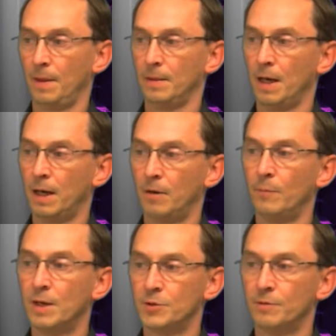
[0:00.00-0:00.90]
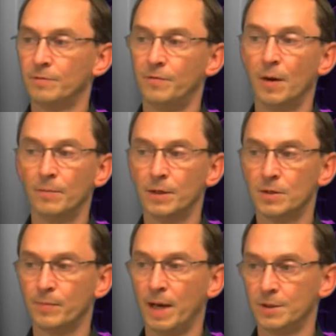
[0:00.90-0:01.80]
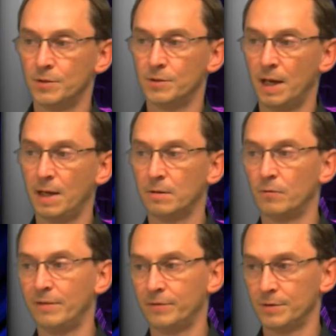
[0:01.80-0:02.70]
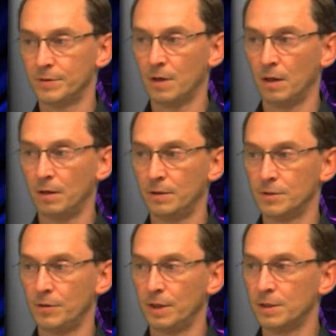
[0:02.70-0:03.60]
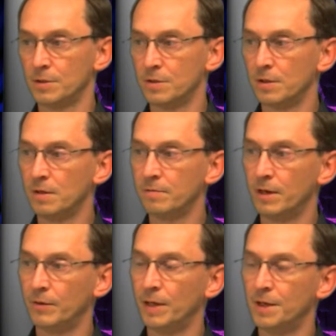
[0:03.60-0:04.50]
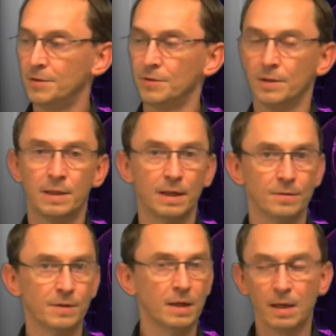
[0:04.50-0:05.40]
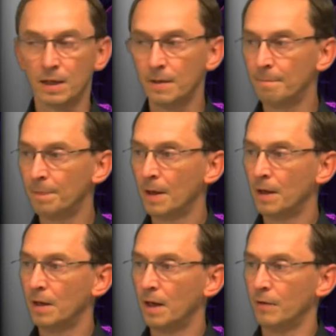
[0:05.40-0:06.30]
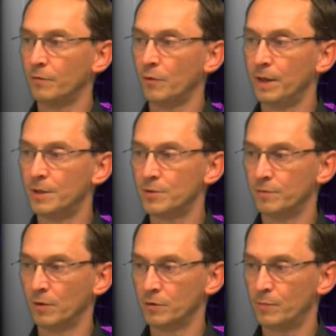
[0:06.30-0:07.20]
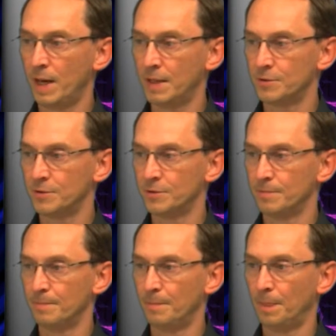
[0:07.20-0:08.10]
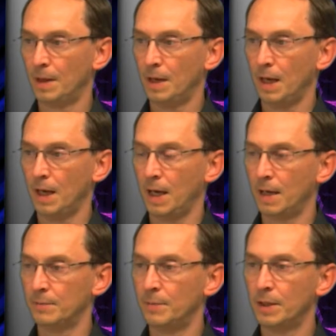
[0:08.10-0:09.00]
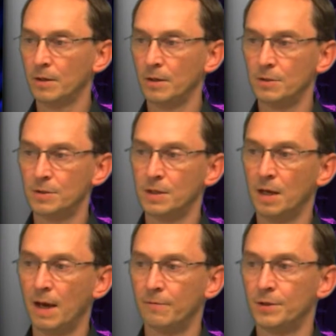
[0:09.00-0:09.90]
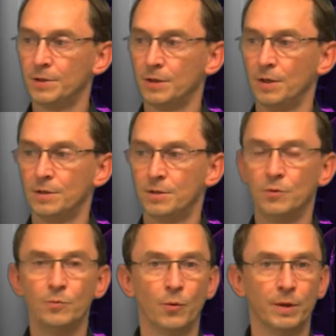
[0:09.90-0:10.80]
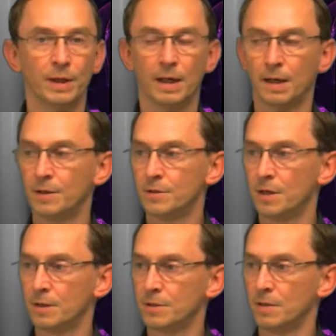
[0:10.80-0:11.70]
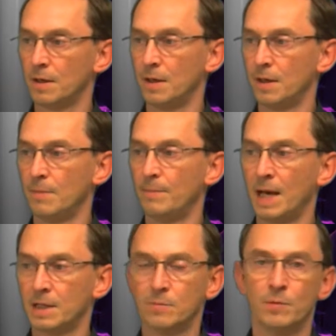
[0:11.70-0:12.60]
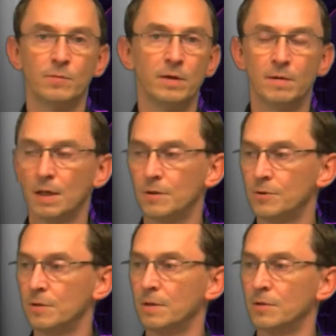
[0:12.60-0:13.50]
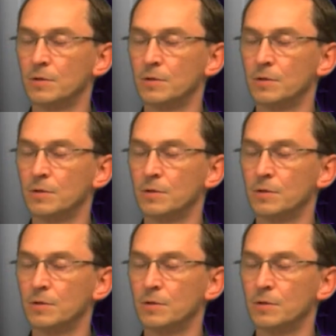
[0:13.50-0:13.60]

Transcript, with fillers: that are measured from these patches and the reference colors. So you can see the variation, the delta E, uh, for each of those patches and because the average is 2.96 and the maximum deviation is